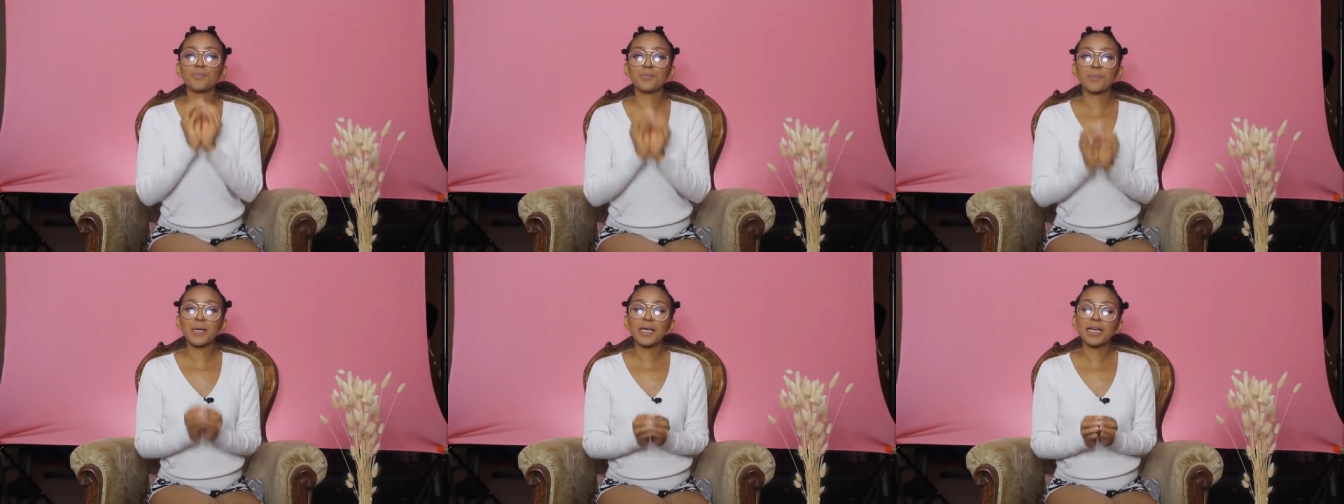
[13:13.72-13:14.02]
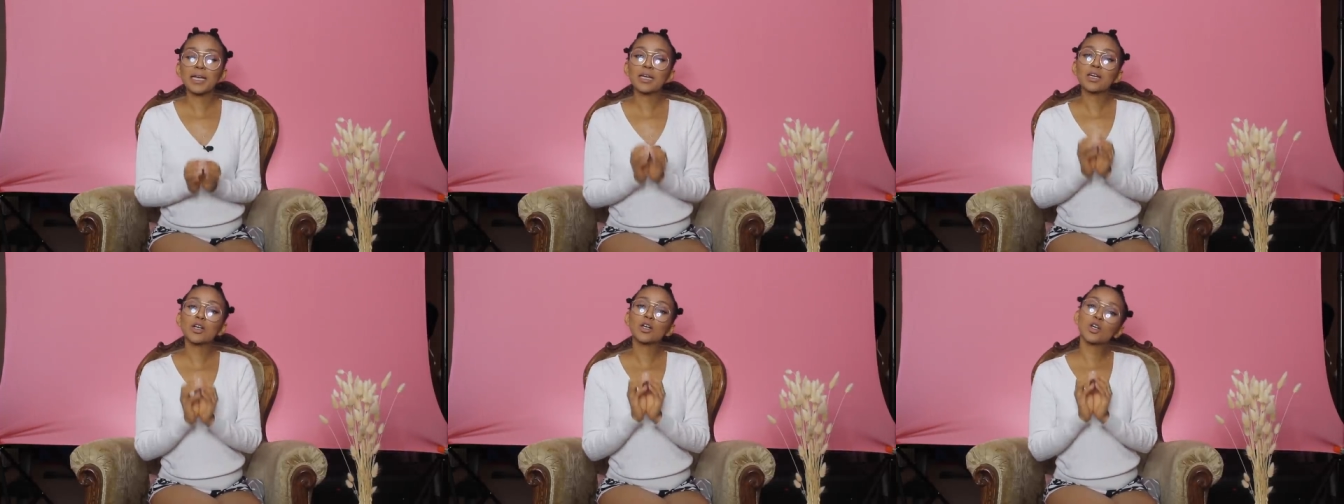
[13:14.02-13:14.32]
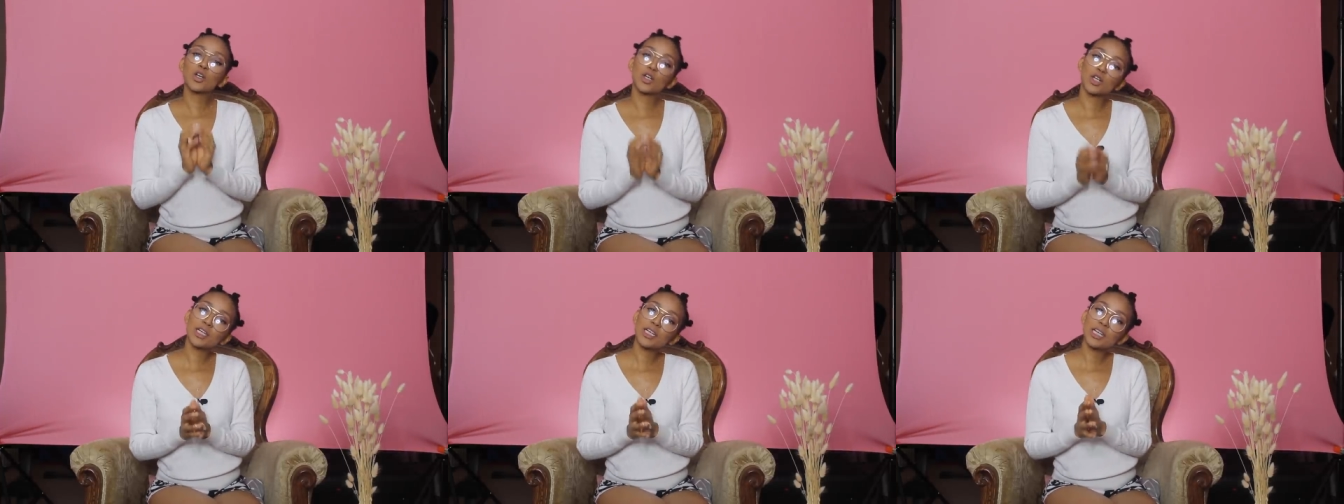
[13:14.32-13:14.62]

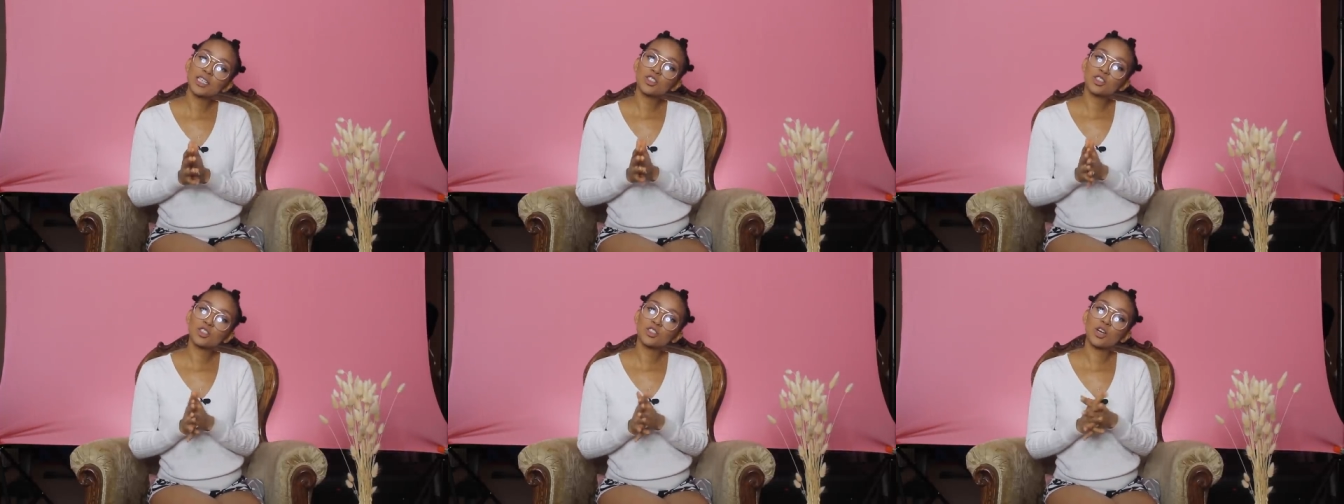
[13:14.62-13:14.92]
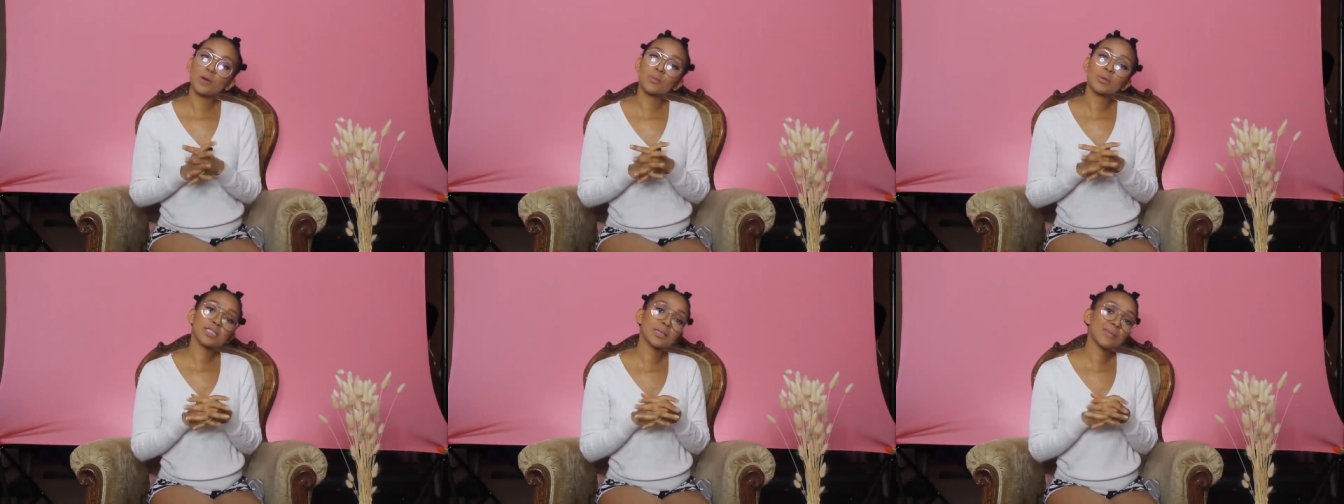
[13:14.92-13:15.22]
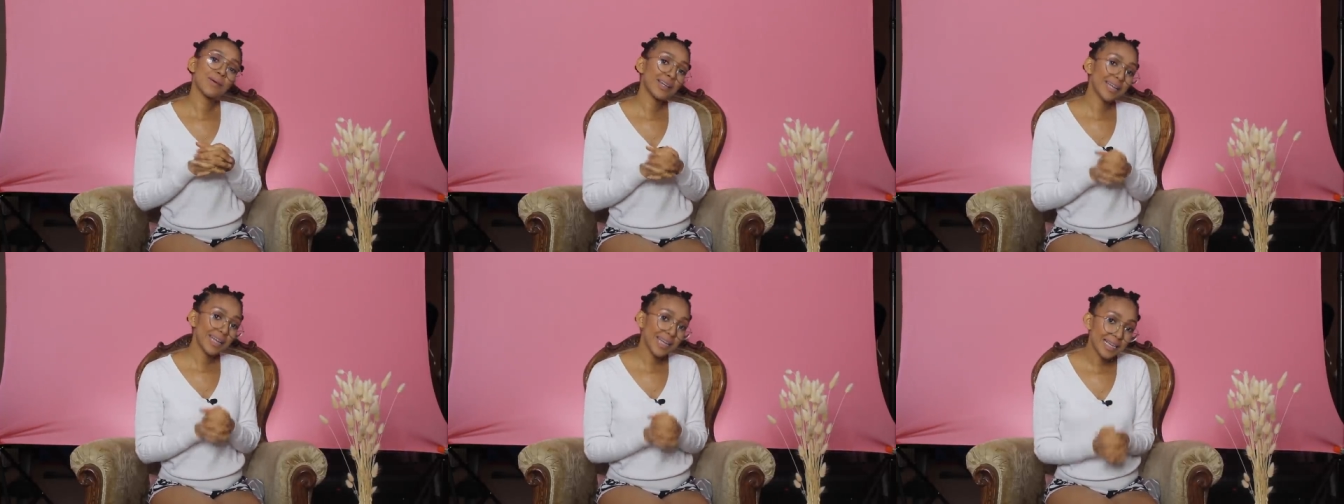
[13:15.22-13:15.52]
Being good at your job is
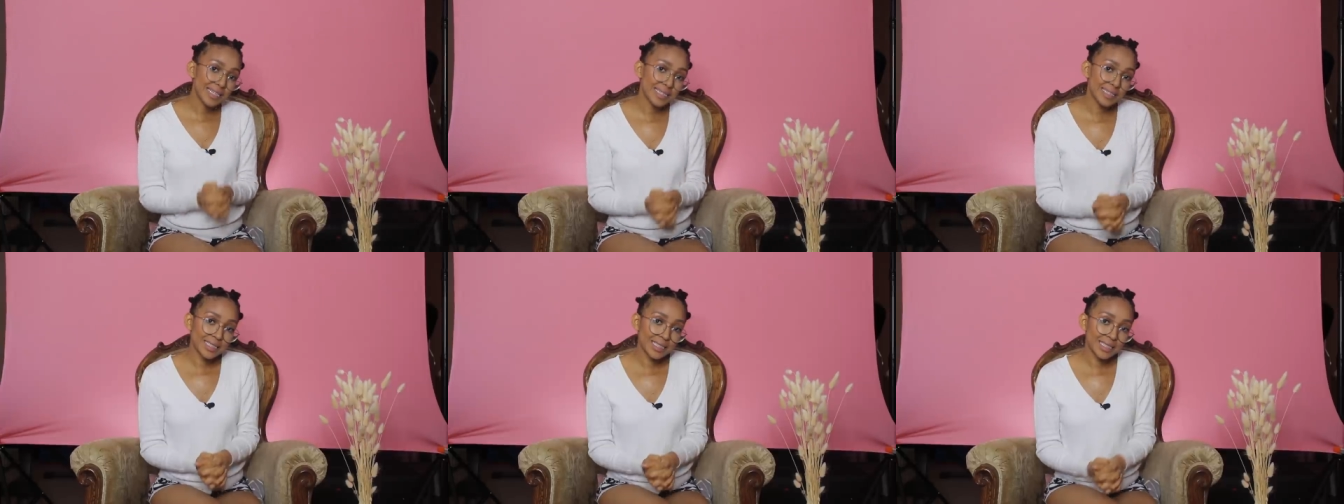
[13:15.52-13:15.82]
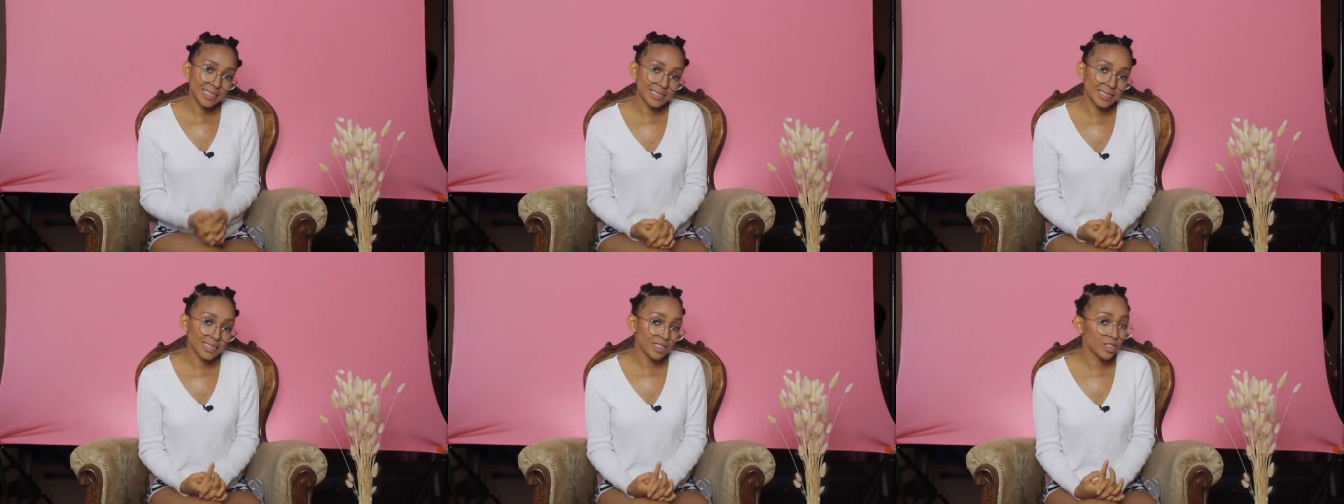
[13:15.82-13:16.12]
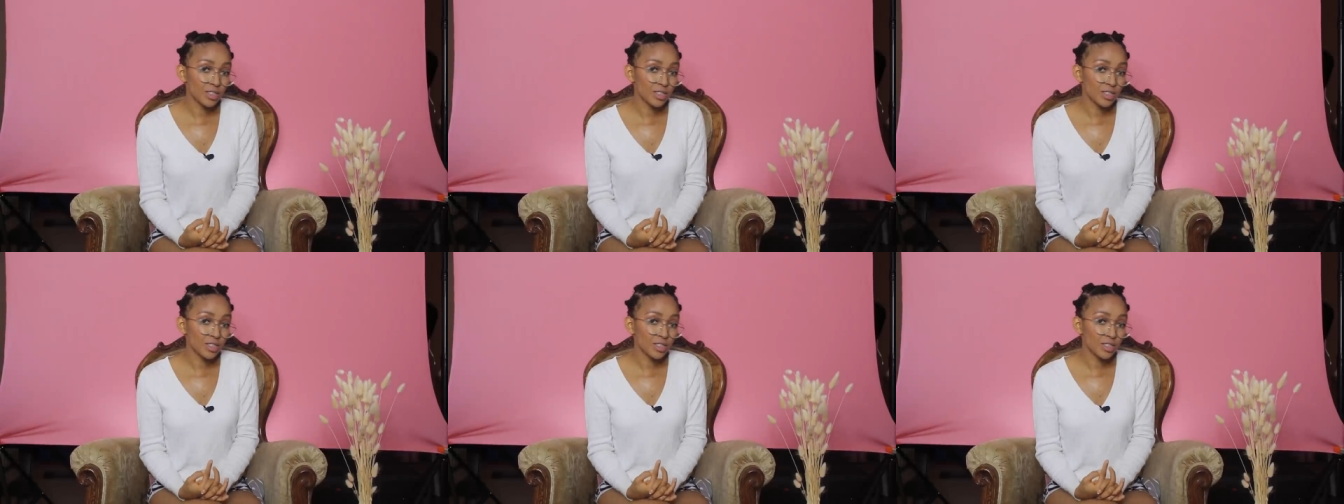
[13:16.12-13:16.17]
about excellence.